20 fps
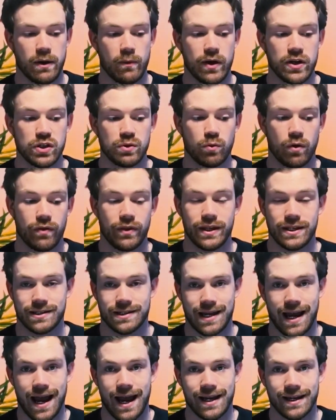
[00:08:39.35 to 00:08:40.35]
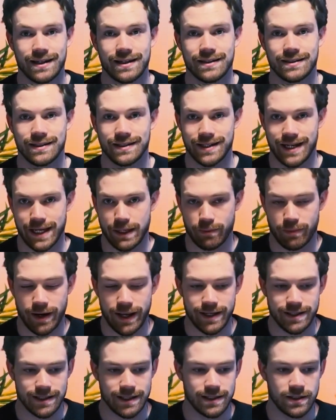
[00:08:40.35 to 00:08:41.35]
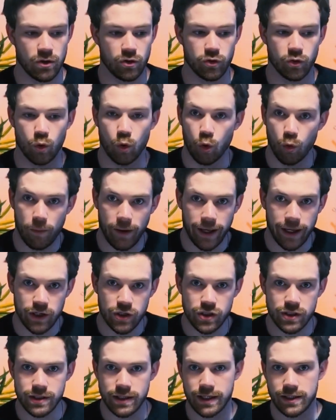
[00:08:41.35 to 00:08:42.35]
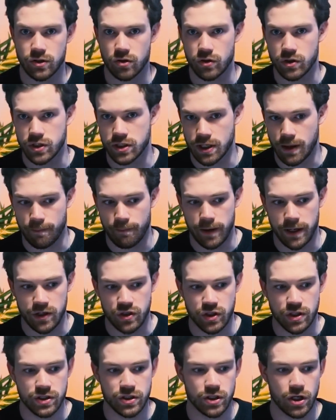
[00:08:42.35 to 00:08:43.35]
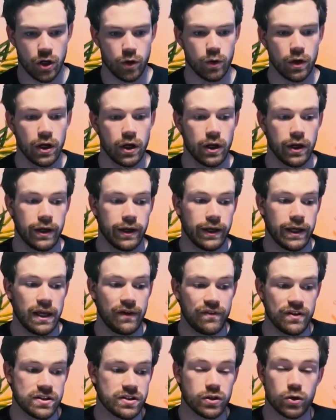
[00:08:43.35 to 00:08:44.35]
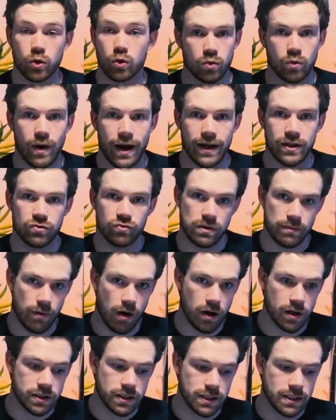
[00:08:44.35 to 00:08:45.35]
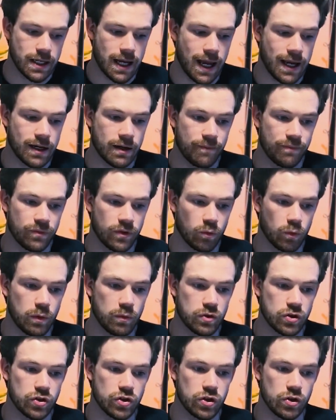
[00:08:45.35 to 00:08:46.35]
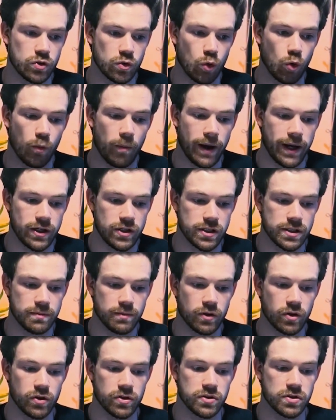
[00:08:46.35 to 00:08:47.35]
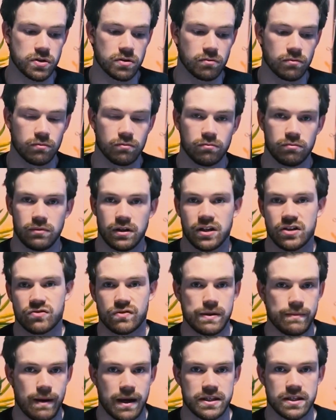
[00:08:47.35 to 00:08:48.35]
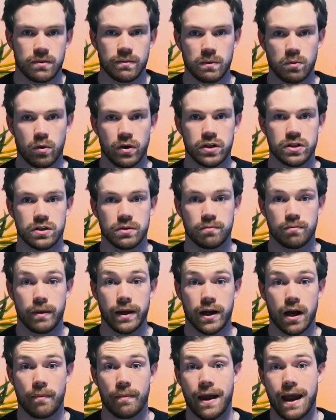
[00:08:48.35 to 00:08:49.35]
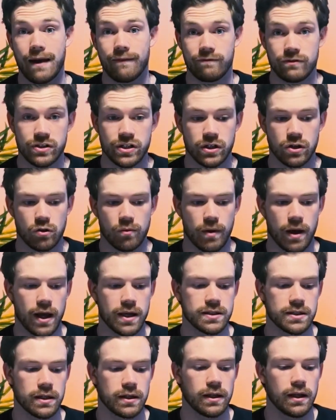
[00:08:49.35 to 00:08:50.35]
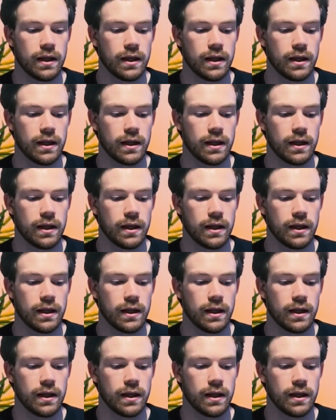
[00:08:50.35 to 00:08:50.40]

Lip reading: Where do you want this tag to take place? Is it on all pages? Is it on some pages? So if it's the Google Ads remarketing tag, we would just choose all pages because it doesn't really matter. We want it to pick up every single person.